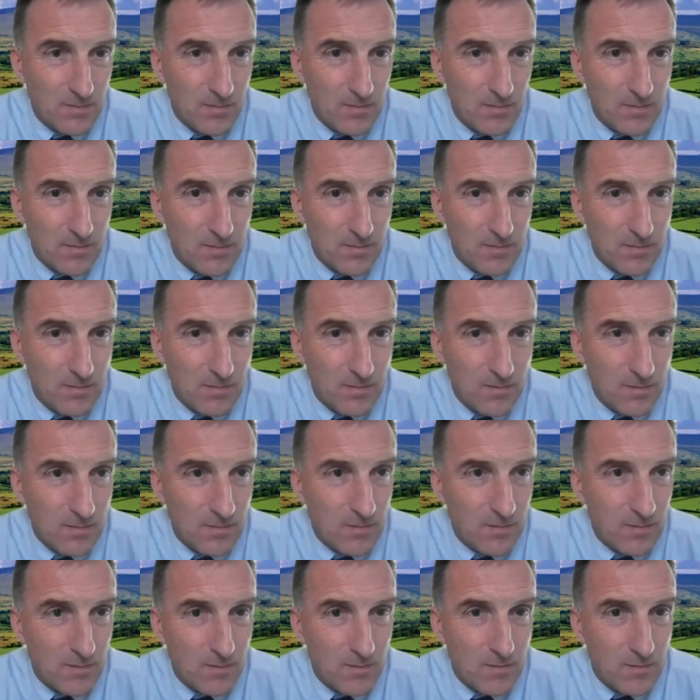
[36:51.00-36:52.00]

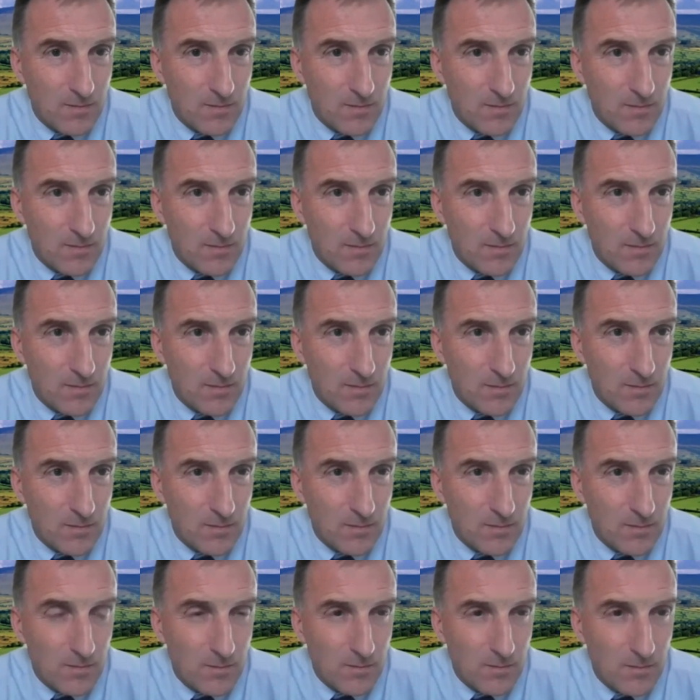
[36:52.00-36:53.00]

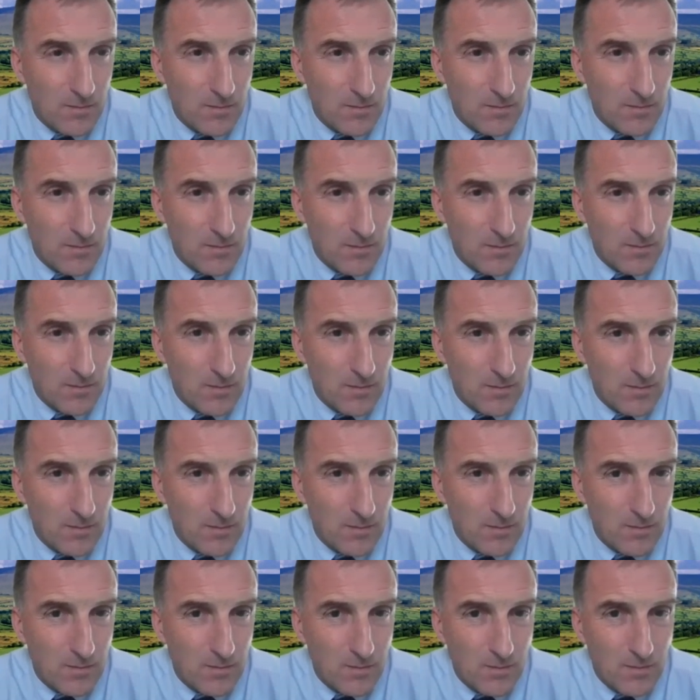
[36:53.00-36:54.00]

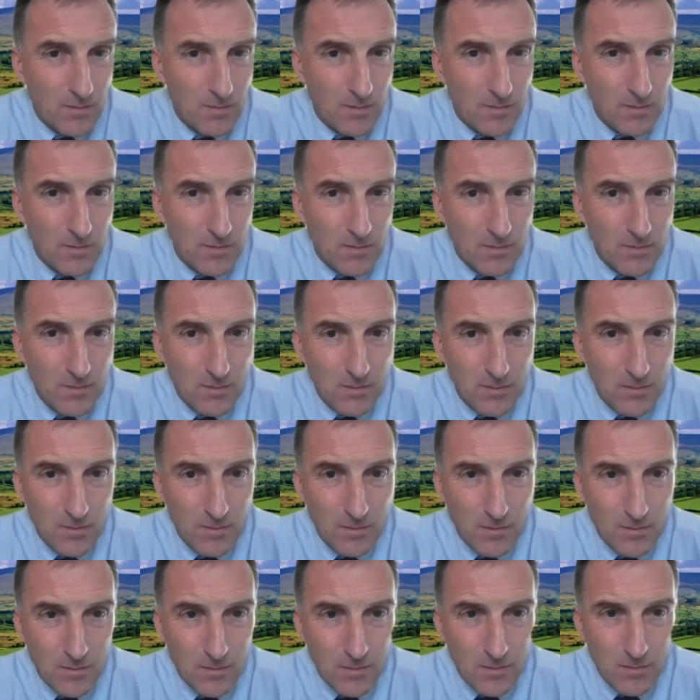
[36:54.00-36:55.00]

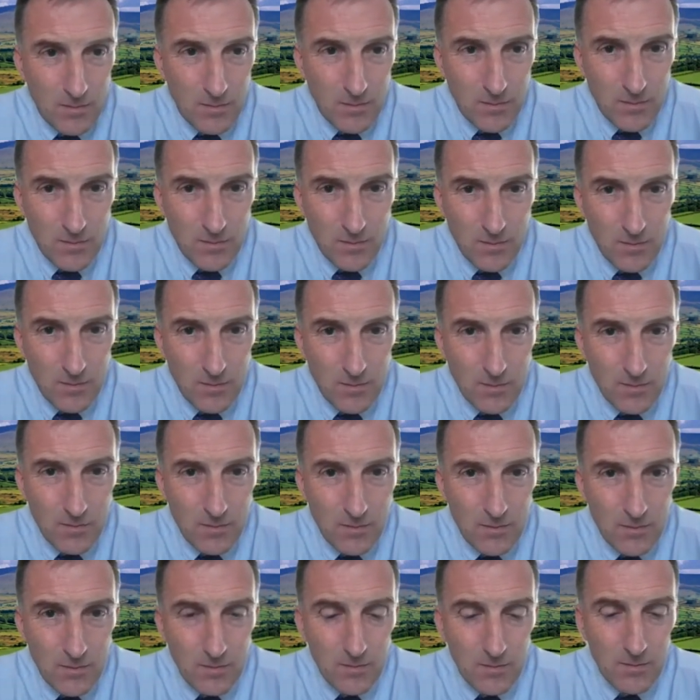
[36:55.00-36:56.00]

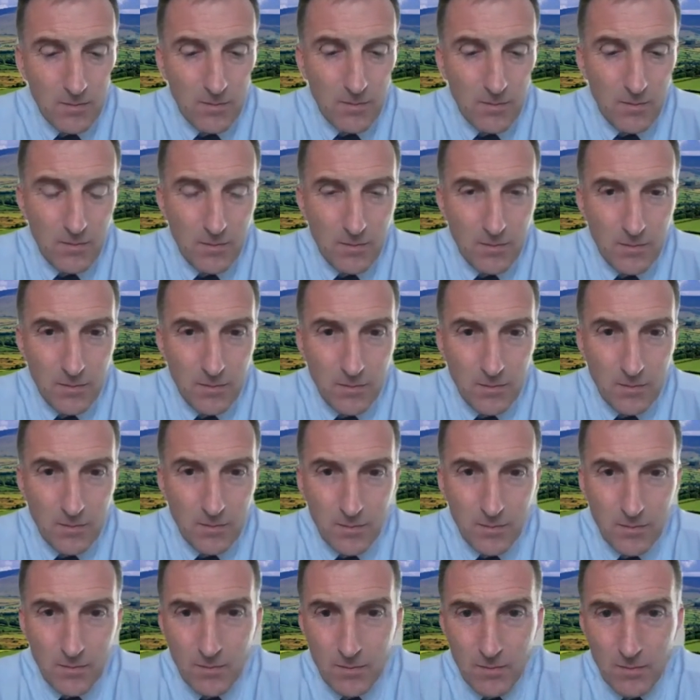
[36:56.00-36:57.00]

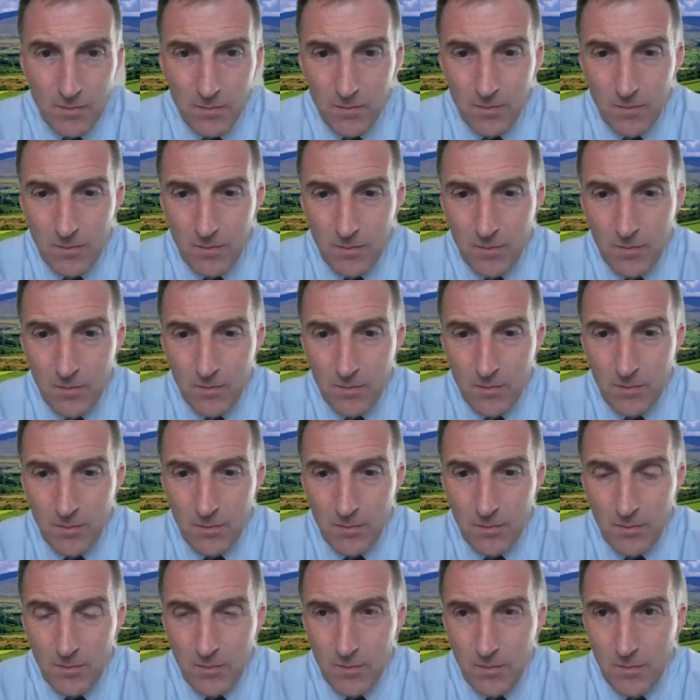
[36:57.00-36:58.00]

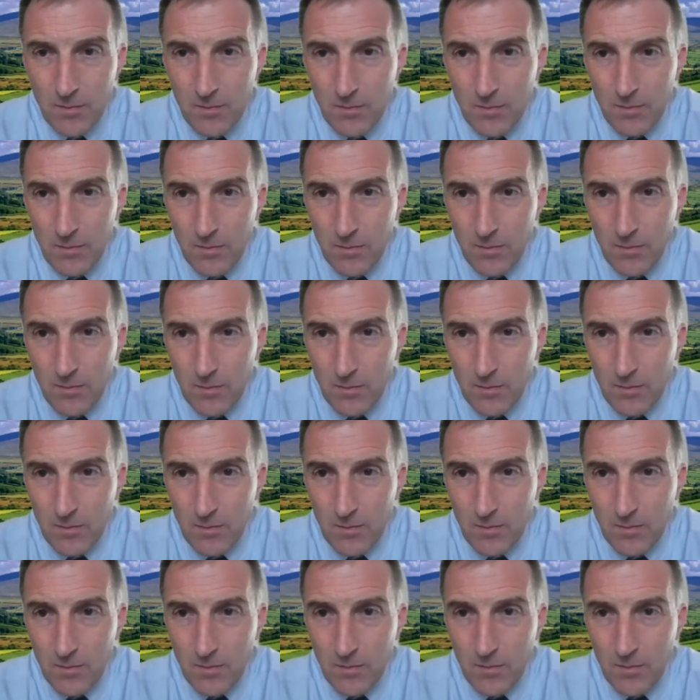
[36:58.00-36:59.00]
This person isn't speaking.